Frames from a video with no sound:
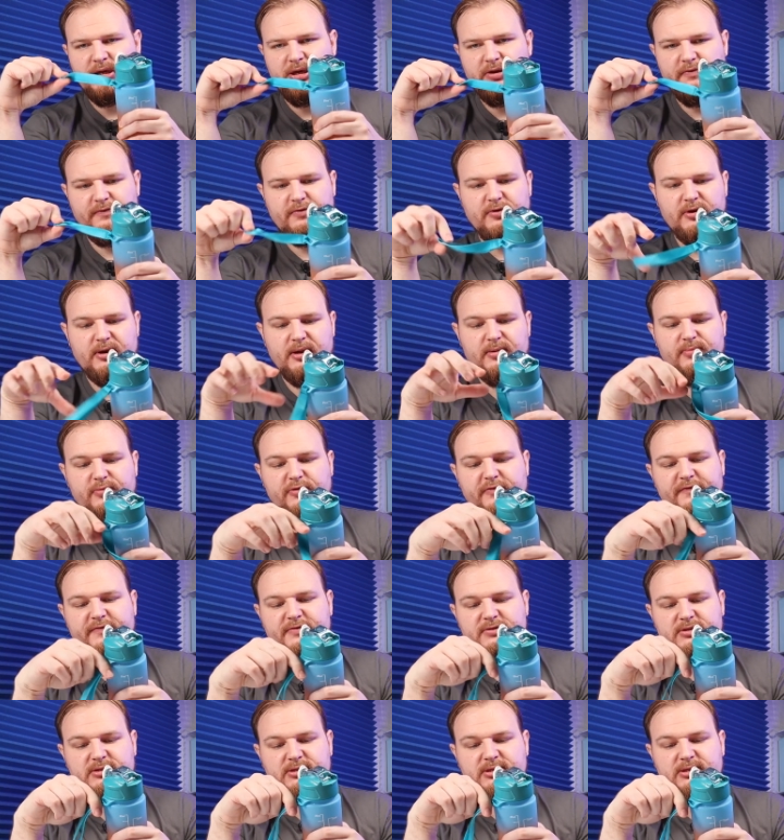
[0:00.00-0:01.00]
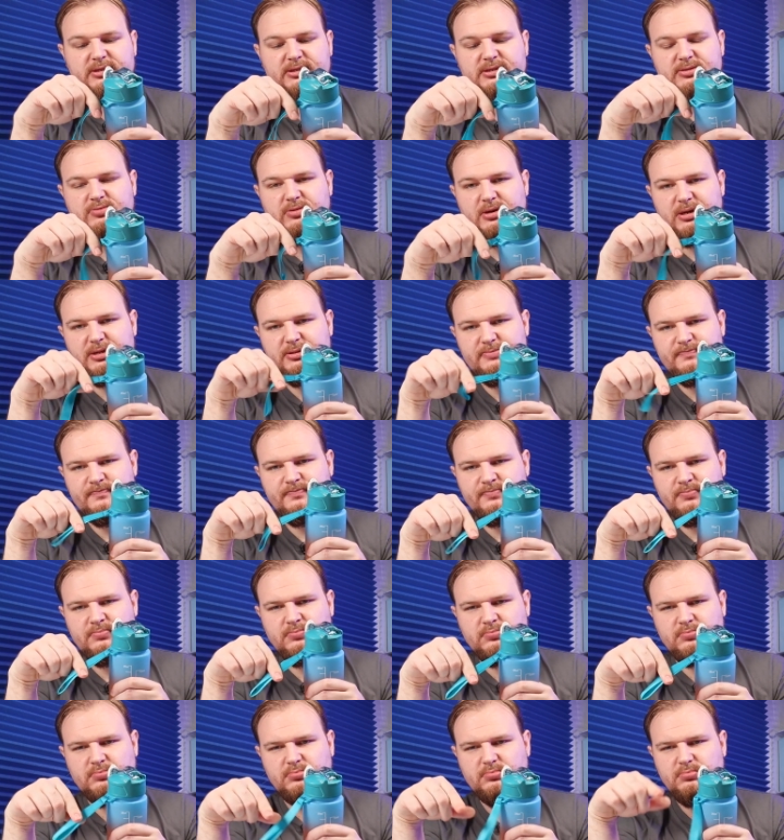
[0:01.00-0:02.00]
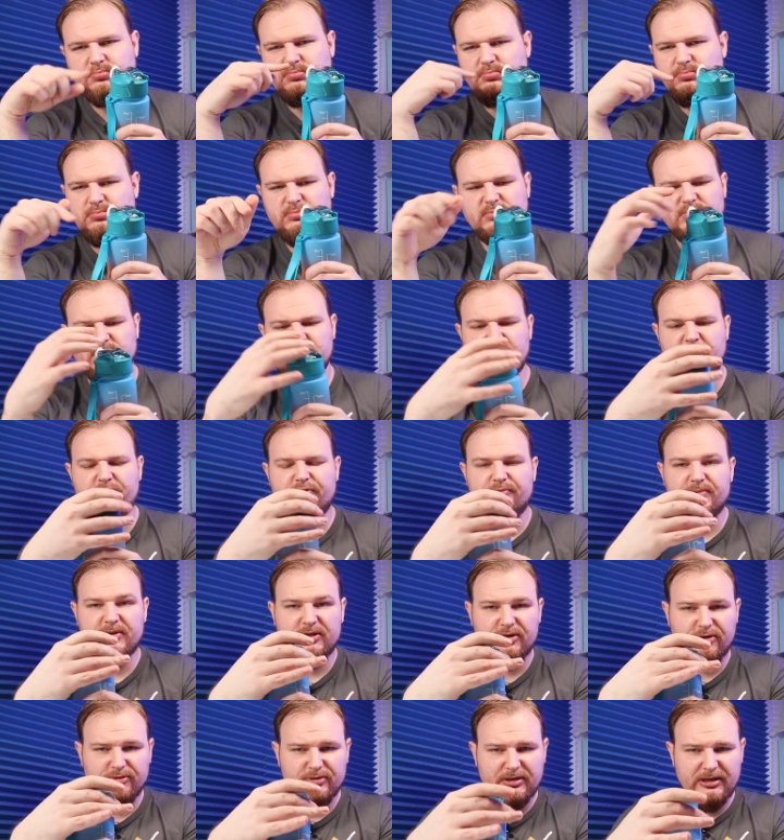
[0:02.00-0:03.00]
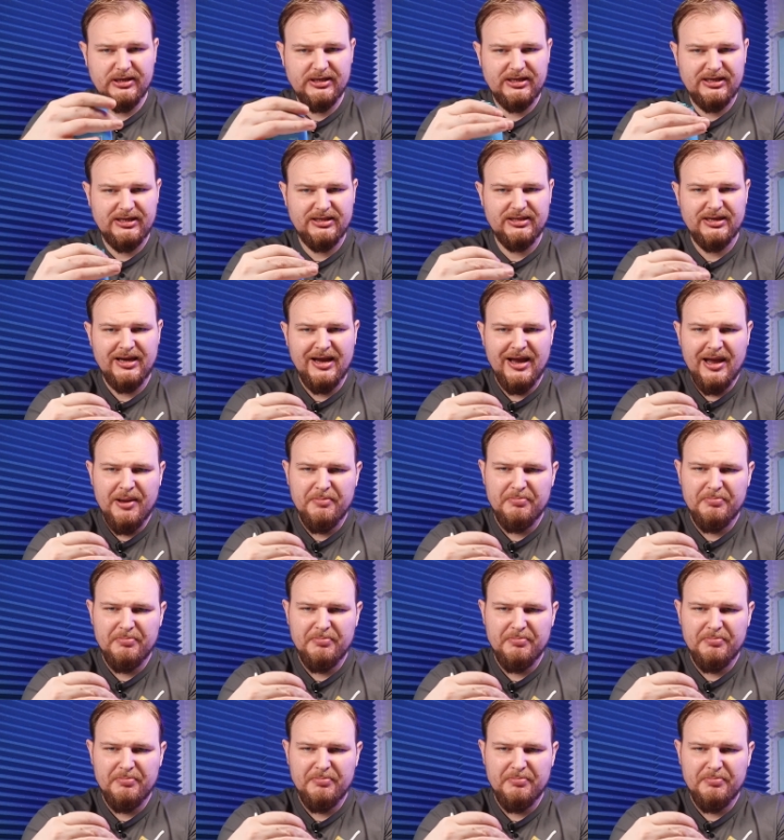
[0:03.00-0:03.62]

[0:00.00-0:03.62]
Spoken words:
If we're removing this one, there will be not leaking,